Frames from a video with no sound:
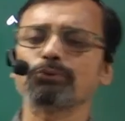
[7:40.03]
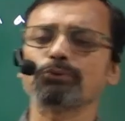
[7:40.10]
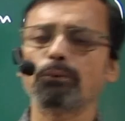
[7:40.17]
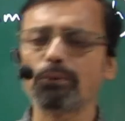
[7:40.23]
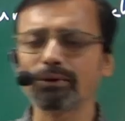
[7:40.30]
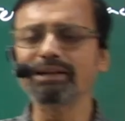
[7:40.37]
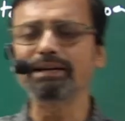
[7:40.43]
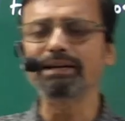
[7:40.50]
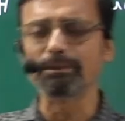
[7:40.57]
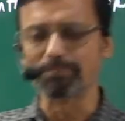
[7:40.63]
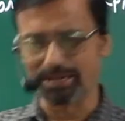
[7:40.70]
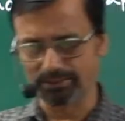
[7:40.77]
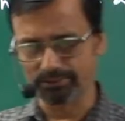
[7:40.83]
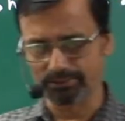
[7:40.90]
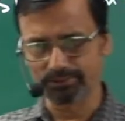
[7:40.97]
own
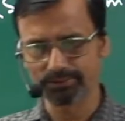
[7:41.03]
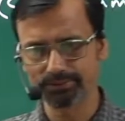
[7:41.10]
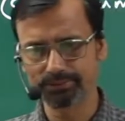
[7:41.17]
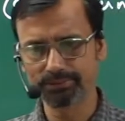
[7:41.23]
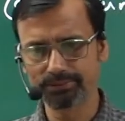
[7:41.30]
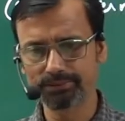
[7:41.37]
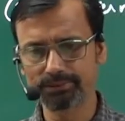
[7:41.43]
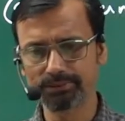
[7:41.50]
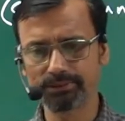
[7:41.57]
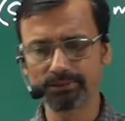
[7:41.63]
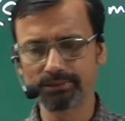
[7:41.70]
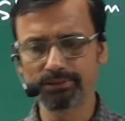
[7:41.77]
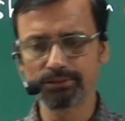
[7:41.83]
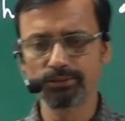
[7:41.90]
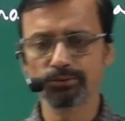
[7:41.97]
demand,
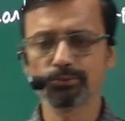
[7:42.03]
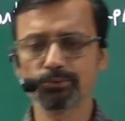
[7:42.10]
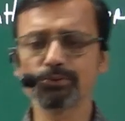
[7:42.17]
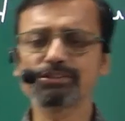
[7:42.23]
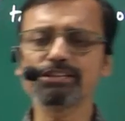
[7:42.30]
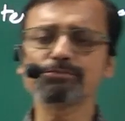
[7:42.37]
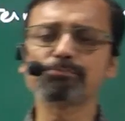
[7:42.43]
which is